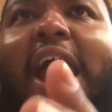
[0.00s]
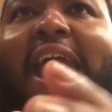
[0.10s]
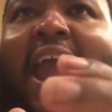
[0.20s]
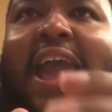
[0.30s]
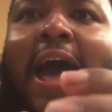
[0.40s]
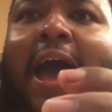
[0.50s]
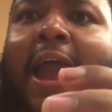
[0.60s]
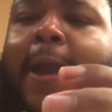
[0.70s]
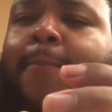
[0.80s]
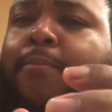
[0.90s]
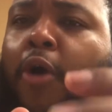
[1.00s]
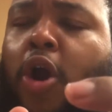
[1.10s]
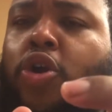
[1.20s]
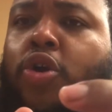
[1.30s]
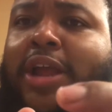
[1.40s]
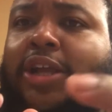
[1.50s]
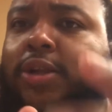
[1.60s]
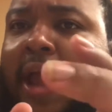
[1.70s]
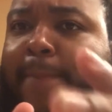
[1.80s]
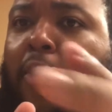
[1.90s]
AI partner
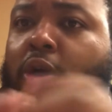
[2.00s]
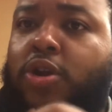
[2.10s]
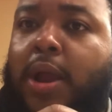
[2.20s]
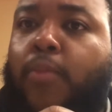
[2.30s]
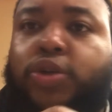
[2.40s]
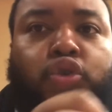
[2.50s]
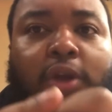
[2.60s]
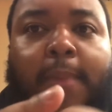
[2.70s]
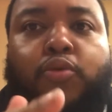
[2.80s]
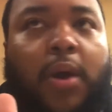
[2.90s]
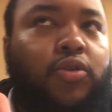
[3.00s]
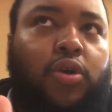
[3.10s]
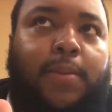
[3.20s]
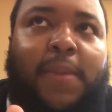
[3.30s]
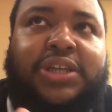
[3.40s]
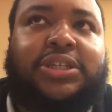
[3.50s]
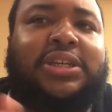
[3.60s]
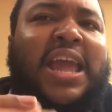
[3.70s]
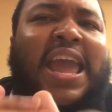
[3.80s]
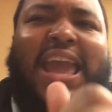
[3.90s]
that partnered up with you and helped you out during the
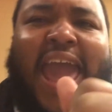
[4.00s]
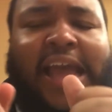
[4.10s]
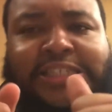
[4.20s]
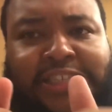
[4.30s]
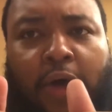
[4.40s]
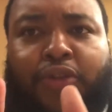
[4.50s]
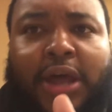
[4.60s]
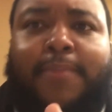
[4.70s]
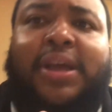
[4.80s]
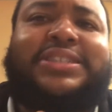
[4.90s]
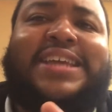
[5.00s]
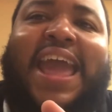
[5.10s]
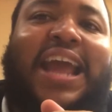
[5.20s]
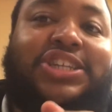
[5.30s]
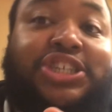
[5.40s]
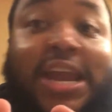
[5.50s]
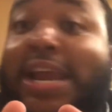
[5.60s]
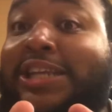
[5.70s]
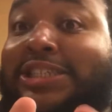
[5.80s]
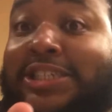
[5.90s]
mission. It has stealth elements. It had
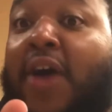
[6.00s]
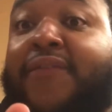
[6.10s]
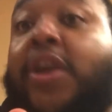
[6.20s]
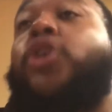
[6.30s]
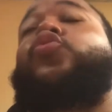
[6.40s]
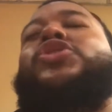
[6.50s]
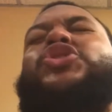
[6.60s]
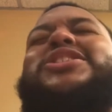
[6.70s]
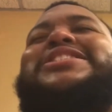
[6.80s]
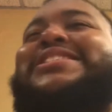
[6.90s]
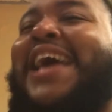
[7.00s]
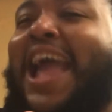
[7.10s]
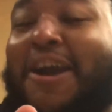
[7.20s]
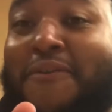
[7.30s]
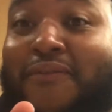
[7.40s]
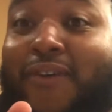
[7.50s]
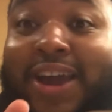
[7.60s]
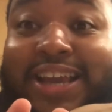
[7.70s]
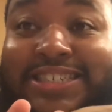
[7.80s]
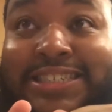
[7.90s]
chain stealth kills, which is
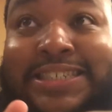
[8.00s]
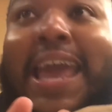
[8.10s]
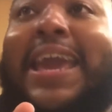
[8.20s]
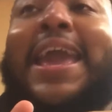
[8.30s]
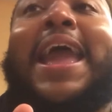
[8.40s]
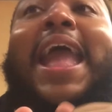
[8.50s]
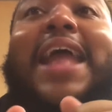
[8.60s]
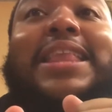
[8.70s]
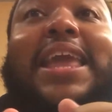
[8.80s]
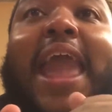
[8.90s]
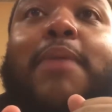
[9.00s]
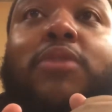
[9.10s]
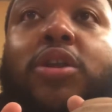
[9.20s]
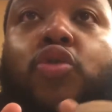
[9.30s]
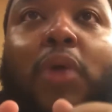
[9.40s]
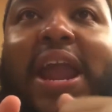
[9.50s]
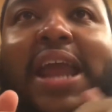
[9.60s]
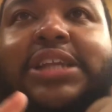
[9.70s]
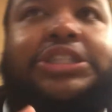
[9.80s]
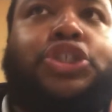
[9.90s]
fucking sick. And the game looked great,
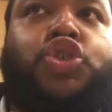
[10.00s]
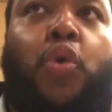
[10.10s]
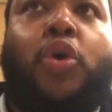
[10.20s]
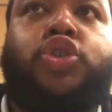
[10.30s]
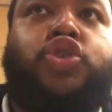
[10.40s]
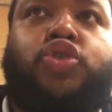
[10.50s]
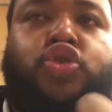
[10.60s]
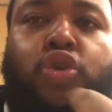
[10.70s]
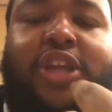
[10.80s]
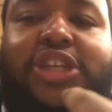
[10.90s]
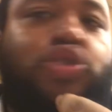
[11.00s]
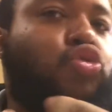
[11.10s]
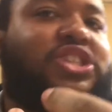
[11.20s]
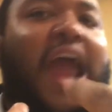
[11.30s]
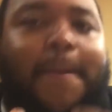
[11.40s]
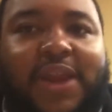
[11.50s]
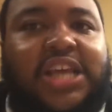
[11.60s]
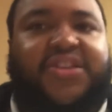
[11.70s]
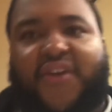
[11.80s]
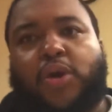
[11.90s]
and it's just true traditional
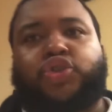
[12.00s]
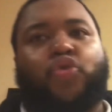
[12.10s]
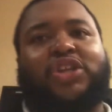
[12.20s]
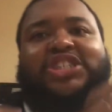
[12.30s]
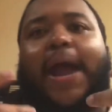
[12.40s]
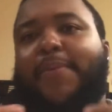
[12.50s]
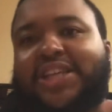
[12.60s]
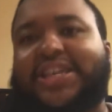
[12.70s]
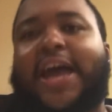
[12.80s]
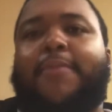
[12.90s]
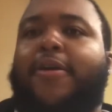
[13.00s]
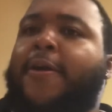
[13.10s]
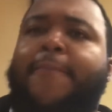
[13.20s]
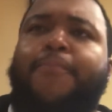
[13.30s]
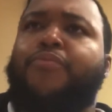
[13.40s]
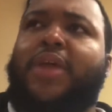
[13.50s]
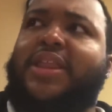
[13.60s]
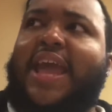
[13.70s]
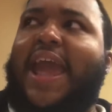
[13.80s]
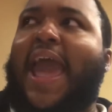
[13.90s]
Japanese feel to it, Japanese element.
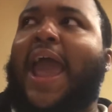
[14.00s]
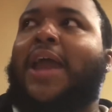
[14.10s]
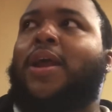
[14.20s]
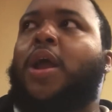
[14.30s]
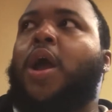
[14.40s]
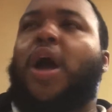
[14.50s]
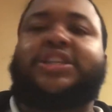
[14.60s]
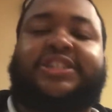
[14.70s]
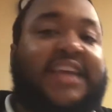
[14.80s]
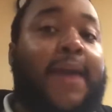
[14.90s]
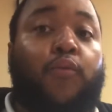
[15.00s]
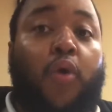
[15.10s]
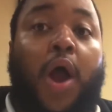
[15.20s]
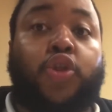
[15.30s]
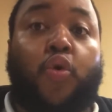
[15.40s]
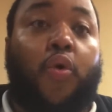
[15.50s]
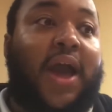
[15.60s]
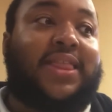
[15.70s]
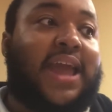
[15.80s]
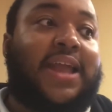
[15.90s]
They had a samurai duel
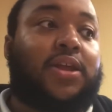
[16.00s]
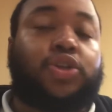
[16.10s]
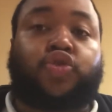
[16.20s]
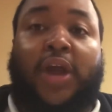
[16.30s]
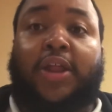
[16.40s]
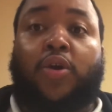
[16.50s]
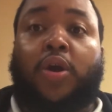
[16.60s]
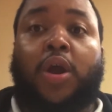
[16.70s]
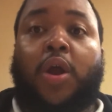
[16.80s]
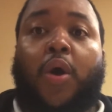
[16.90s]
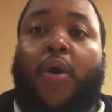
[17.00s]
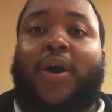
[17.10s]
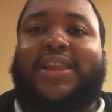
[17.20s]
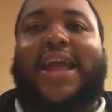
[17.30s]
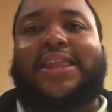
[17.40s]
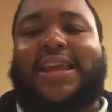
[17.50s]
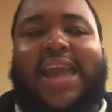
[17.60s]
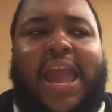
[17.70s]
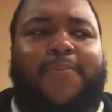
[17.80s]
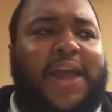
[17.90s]
at the end of the trailer or at the end of the
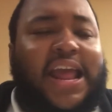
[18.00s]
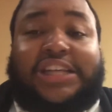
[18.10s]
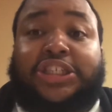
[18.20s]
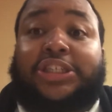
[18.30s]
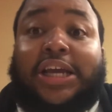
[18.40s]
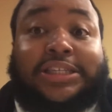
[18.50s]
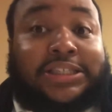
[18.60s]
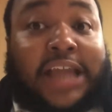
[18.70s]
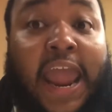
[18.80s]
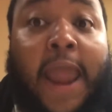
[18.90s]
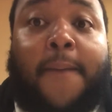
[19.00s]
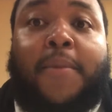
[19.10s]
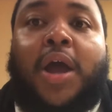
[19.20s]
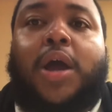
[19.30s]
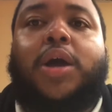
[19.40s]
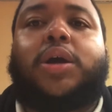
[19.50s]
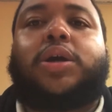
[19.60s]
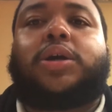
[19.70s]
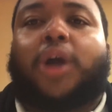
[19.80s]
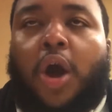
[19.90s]
gameplay, and it just looked damn
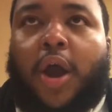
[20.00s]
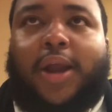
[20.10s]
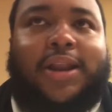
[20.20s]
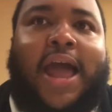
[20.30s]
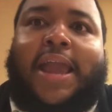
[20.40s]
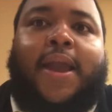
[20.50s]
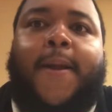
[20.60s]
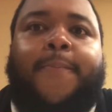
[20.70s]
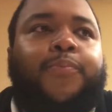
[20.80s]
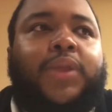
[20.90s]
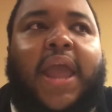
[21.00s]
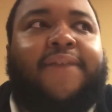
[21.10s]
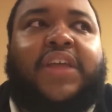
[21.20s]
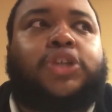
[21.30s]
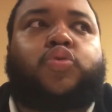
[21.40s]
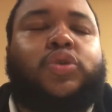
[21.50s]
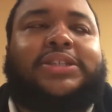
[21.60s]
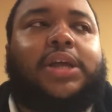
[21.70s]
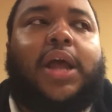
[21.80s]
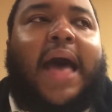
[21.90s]
good. If this
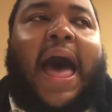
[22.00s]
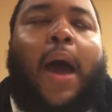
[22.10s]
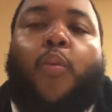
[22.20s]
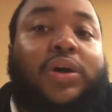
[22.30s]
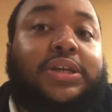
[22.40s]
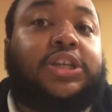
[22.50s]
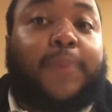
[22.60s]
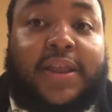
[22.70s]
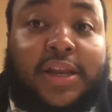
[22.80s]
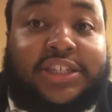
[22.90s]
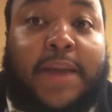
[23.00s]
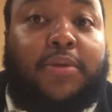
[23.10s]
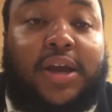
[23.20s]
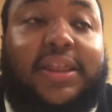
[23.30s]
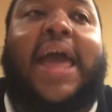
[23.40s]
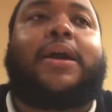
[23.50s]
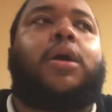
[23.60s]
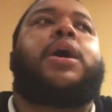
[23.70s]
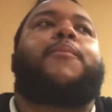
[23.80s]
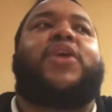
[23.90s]
was, I wasn't expecting this game to look that
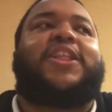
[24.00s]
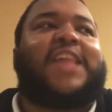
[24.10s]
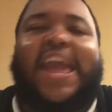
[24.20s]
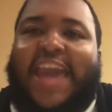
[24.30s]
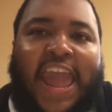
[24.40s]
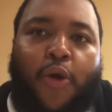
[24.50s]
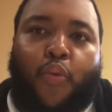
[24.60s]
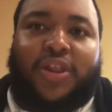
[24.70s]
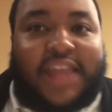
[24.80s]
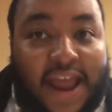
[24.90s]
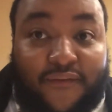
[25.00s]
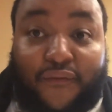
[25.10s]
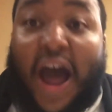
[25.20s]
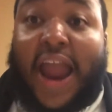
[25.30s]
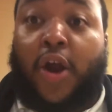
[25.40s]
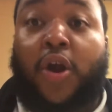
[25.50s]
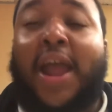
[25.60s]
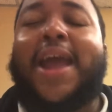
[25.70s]
good, but they came with that fire,